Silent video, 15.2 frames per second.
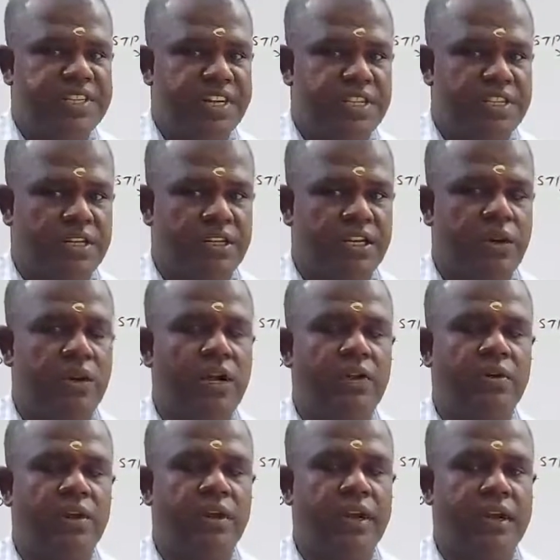tension, then only
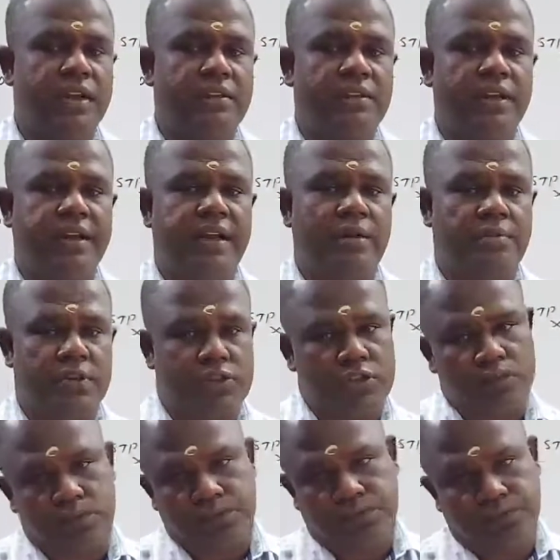you are getting the real pressure.